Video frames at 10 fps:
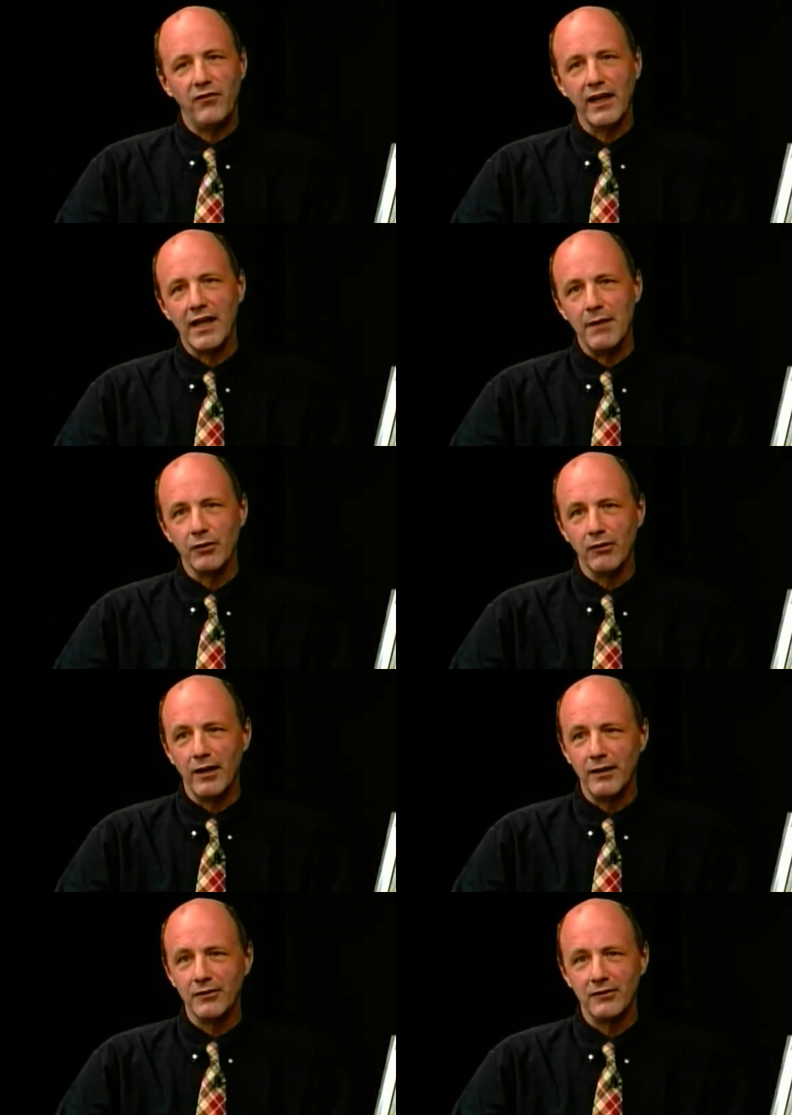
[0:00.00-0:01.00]
Find common
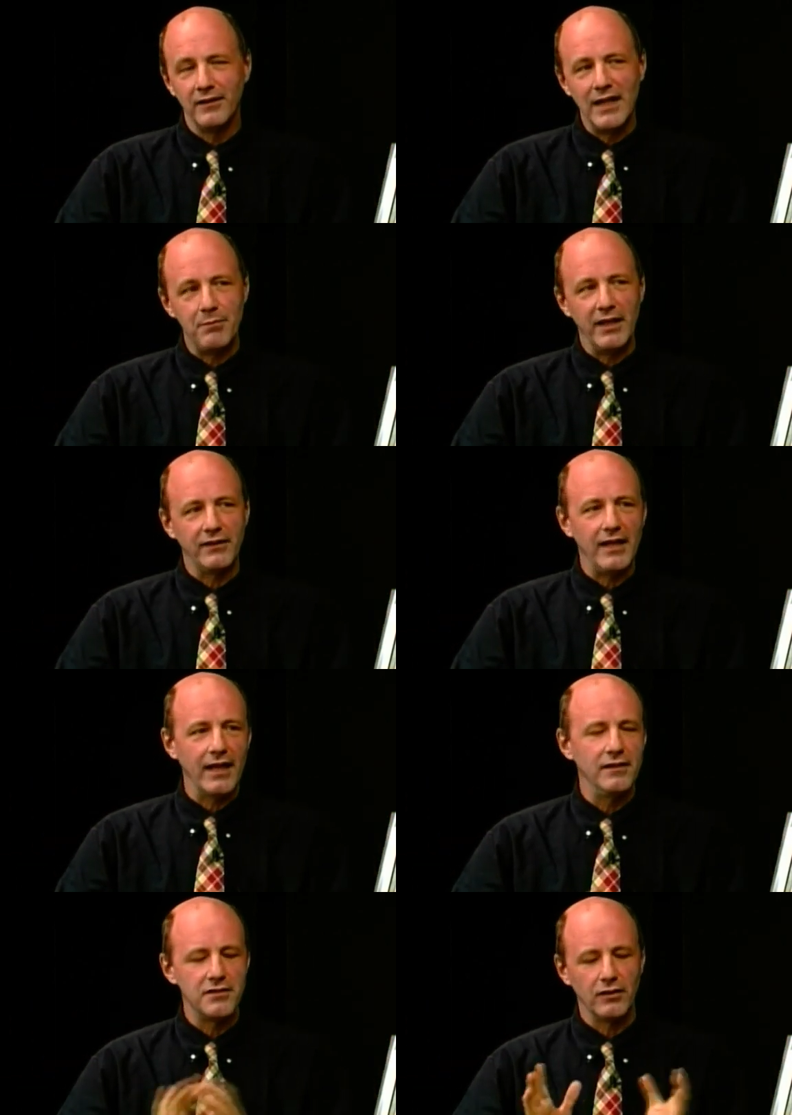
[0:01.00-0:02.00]
ground. We... Not be
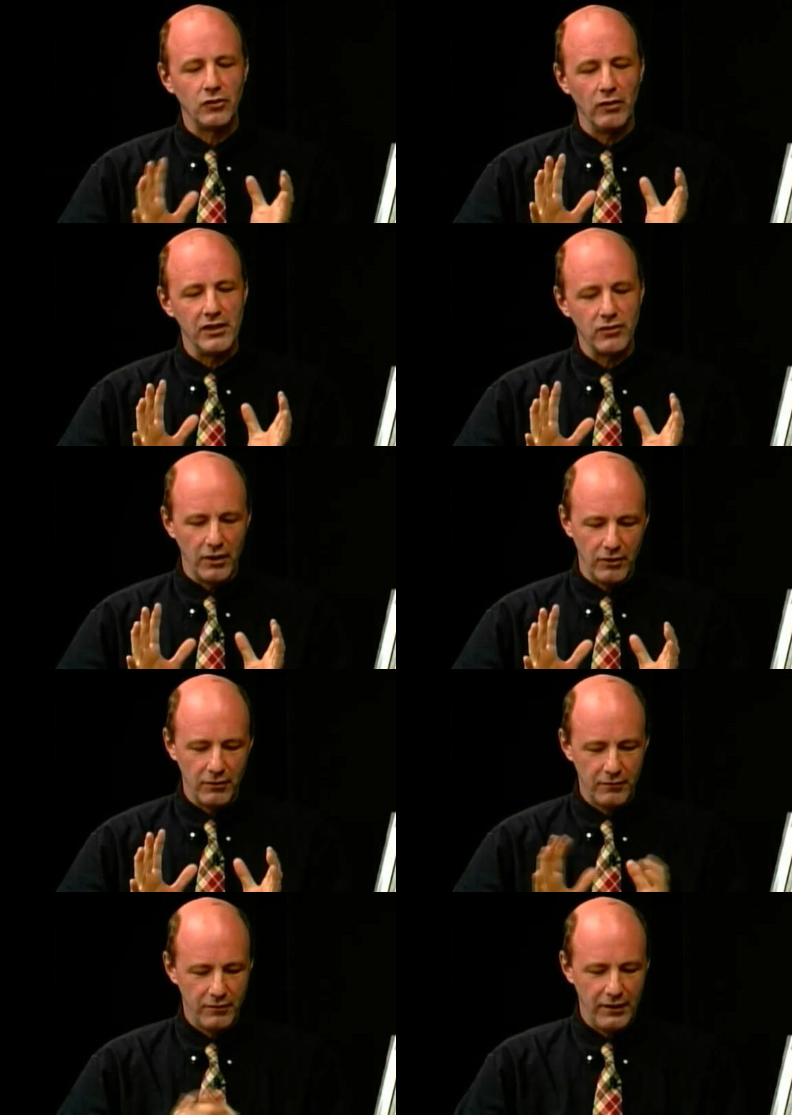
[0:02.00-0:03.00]
antagonistic toward each
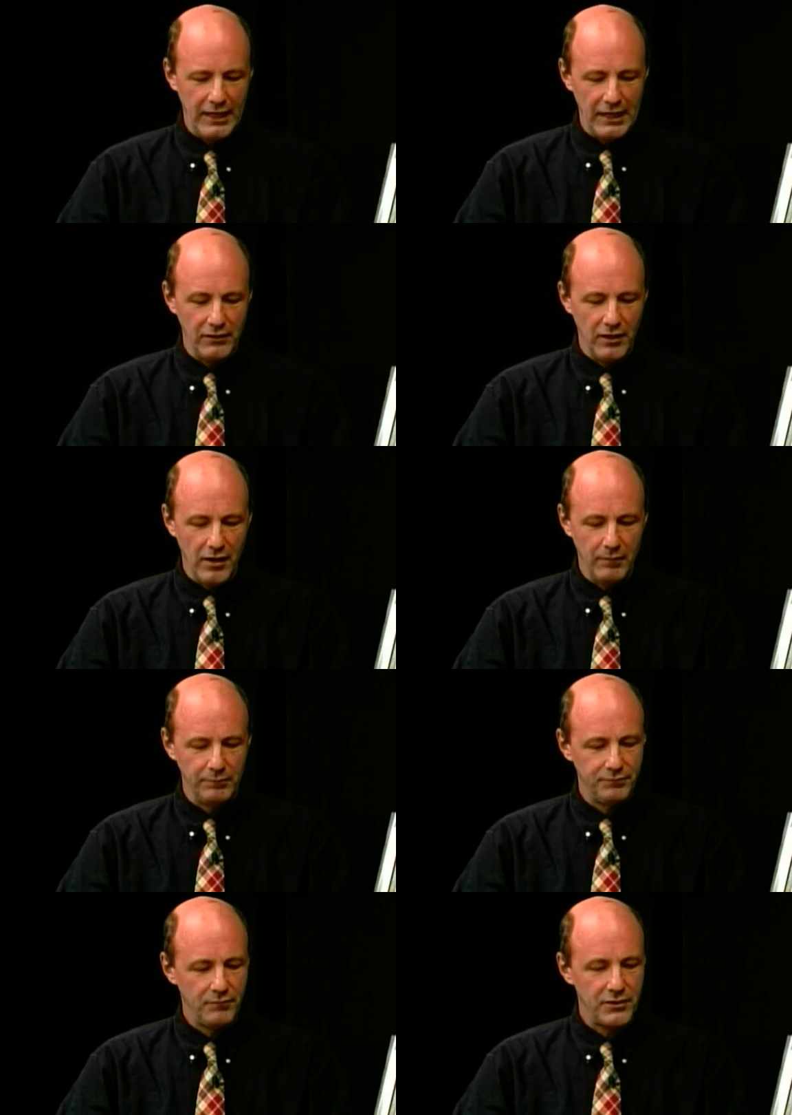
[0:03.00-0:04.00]
other. And
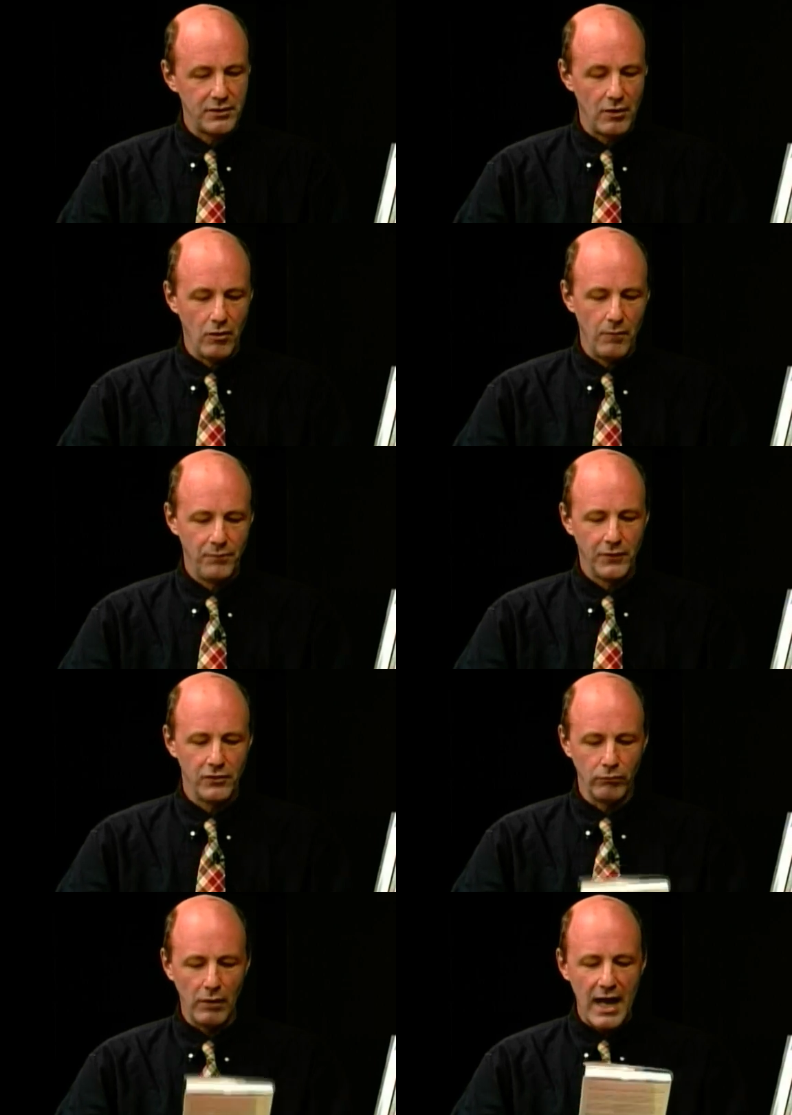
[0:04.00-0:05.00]
um, so
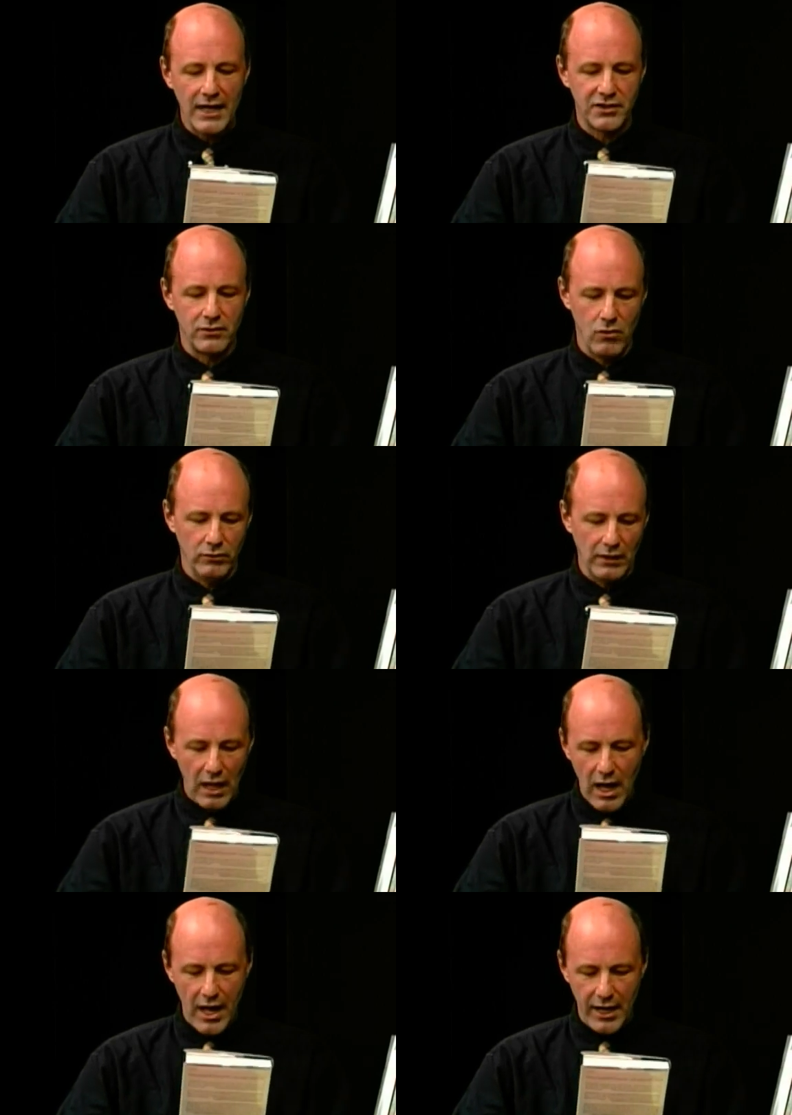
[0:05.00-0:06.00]
the rocks don't
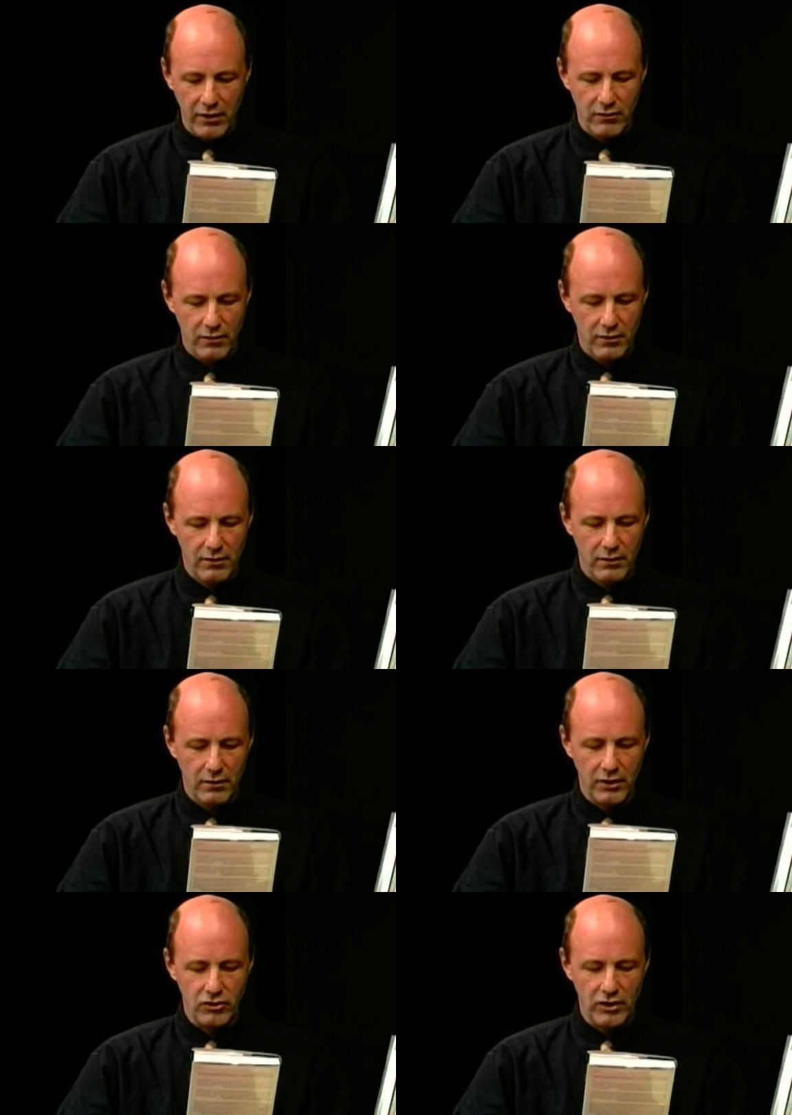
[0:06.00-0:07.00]
lie.
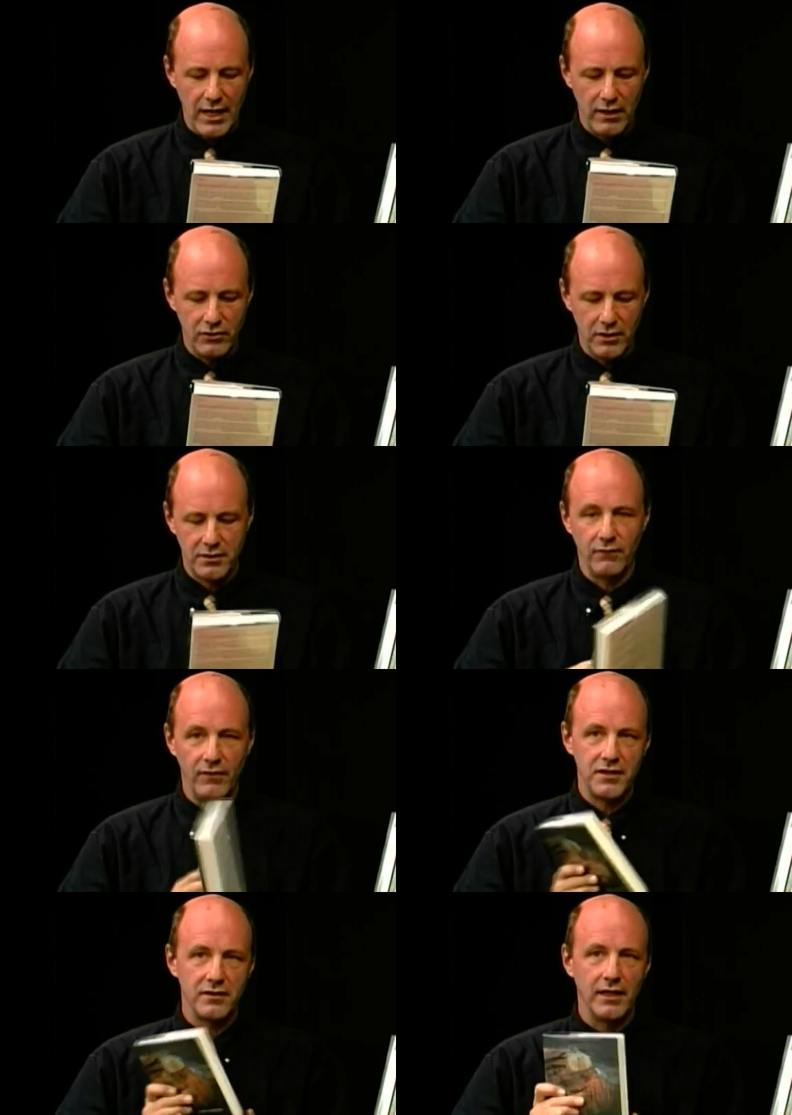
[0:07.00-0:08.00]
A geologist
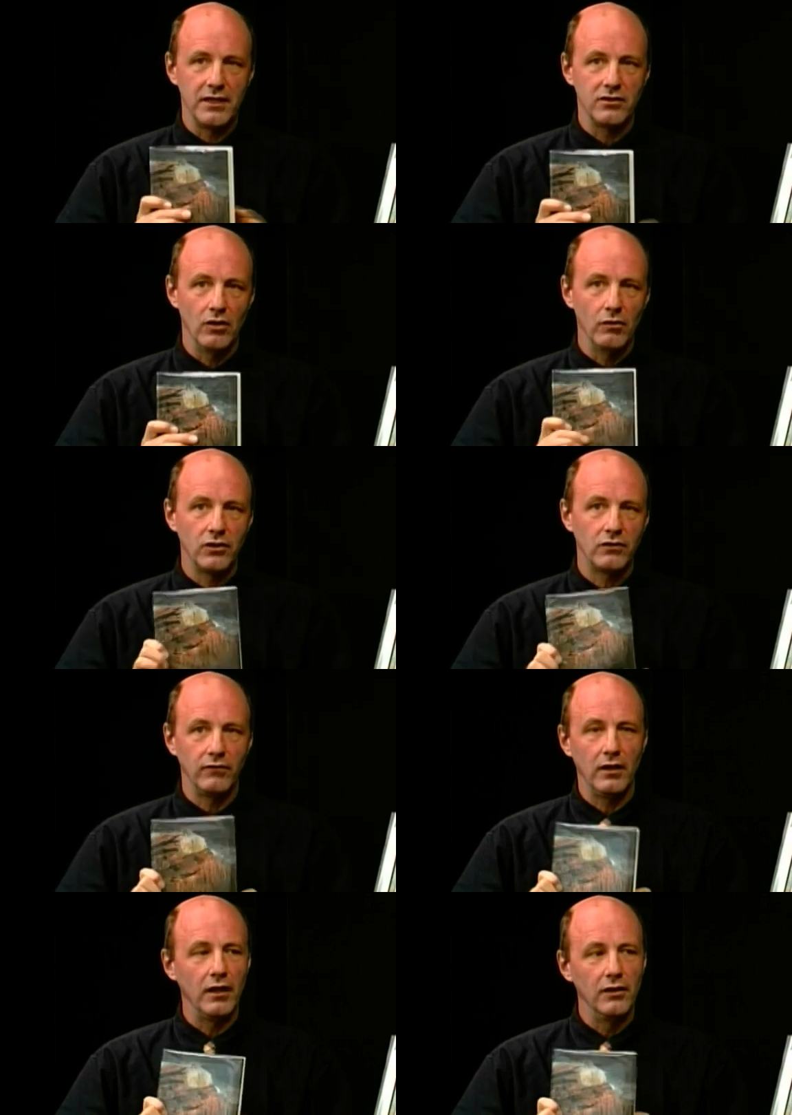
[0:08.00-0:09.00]
investigates Noah's
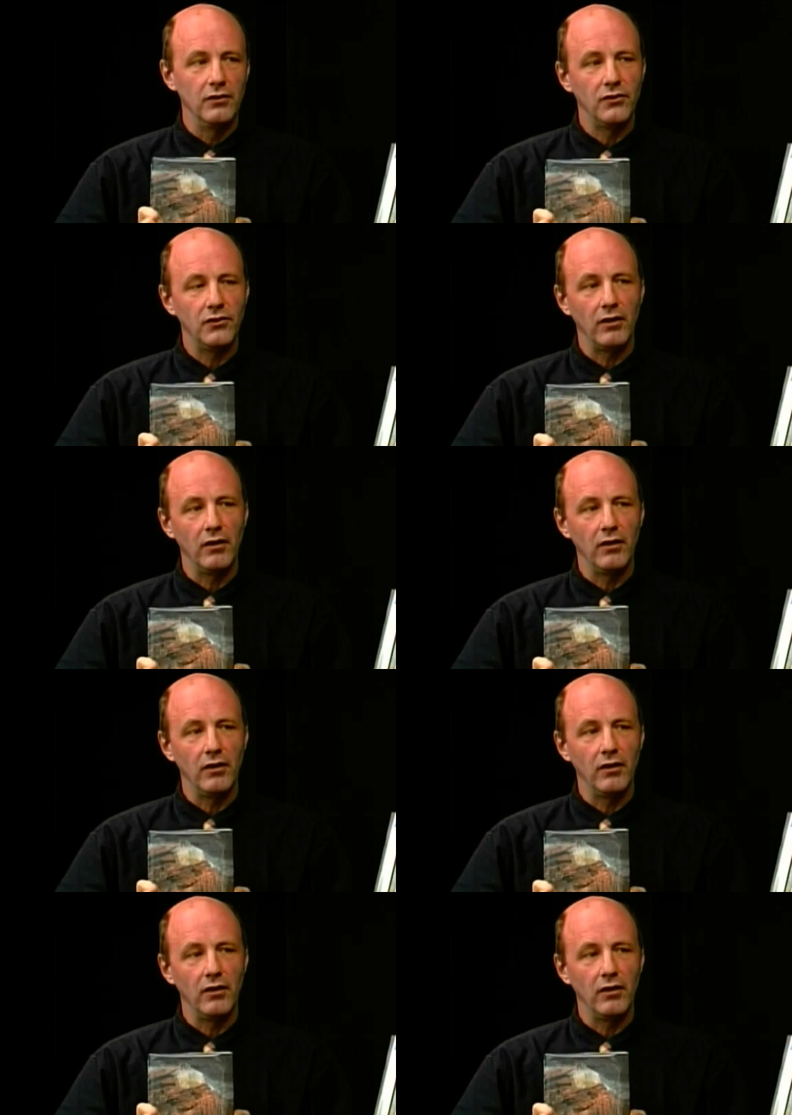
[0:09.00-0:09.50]
flood. Not so.